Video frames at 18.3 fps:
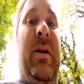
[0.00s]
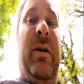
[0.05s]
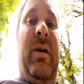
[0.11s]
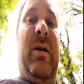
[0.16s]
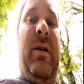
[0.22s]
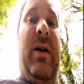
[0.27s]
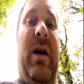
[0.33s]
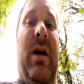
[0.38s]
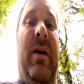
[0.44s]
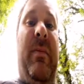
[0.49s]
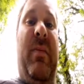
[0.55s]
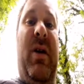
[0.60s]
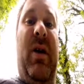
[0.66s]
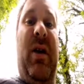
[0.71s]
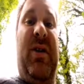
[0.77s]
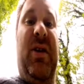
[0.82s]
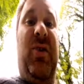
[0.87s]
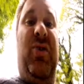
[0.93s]

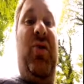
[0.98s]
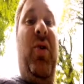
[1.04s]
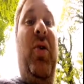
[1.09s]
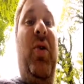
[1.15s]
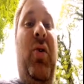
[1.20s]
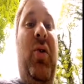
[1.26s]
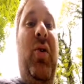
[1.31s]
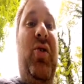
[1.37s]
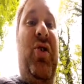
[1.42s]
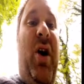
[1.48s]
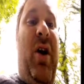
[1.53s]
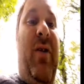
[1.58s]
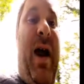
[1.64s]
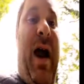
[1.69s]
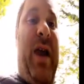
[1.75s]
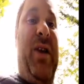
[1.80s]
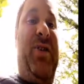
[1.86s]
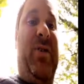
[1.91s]
I says, "Do you use your
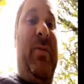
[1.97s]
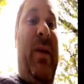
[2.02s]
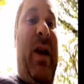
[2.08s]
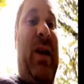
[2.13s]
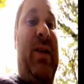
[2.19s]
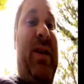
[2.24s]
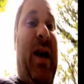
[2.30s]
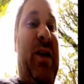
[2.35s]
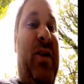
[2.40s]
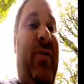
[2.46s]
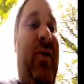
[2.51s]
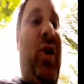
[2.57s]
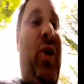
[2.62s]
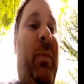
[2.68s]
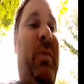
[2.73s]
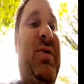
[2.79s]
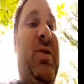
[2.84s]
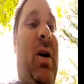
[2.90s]
eyes to make scientific
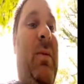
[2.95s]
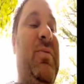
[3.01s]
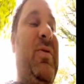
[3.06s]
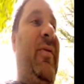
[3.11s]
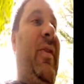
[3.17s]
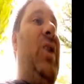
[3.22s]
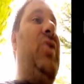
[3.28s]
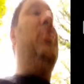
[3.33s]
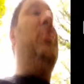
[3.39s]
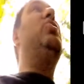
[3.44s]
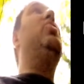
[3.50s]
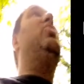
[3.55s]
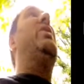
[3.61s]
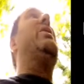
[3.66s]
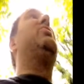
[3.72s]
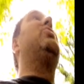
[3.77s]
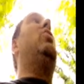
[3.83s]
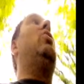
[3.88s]
observations,
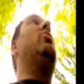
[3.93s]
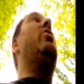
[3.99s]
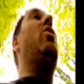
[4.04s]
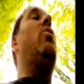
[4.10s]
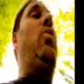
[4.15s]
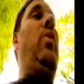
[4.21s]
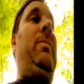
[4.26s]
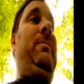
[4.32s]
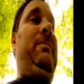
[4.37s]
yes or no?"